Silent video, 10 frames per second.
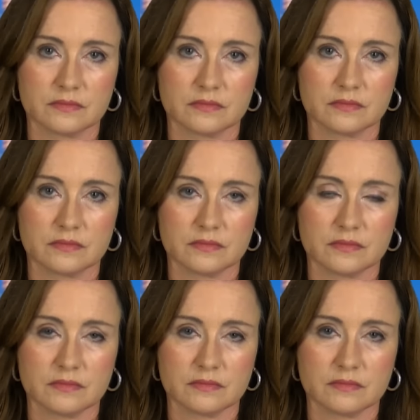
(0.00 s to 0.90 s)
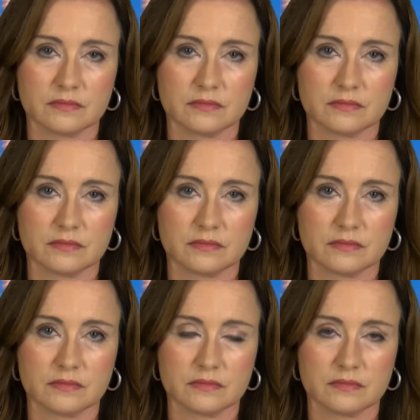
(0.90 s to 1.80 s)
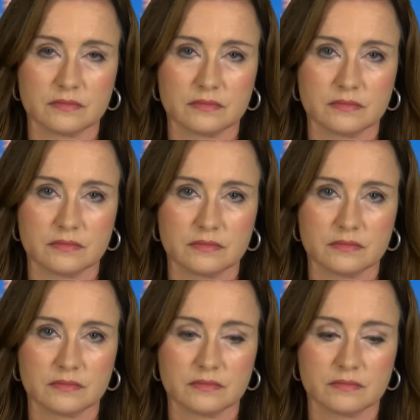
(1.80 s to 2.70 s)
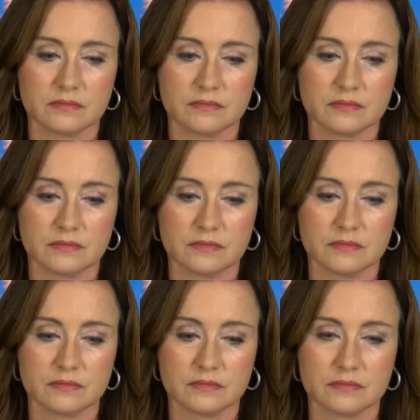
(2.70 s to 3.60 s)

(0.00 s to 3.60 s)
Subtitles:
This person isn't speaking.